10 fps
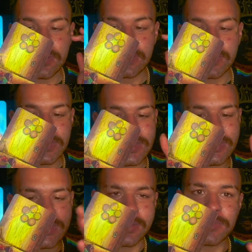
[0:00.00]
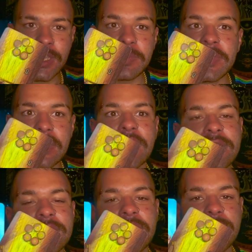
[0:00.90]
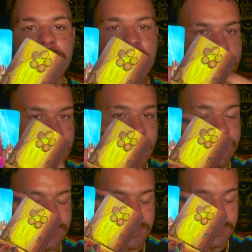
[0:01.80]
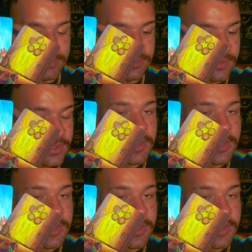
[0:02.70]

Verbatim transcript: there is some type of connection that you want to connect to,